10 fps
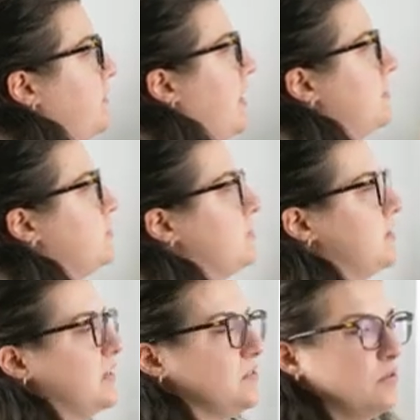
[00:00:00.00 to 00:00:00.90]
factors
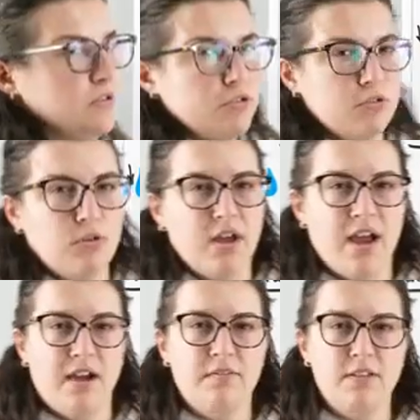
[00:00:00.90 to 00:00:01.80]
that's going to
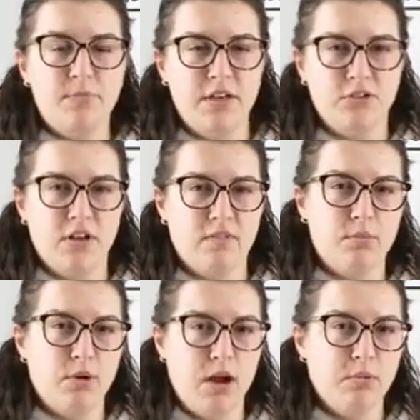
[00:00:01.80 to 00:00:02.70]
have this patient have a
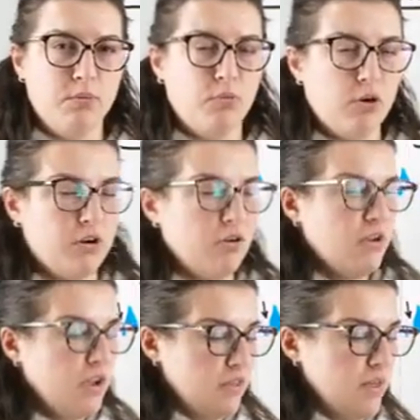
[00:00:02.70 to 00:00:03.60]
problem where
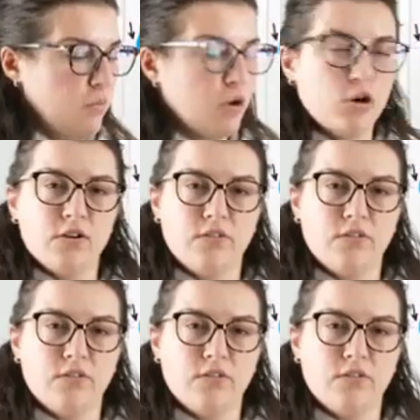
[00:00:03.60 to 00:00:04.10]
they, one, are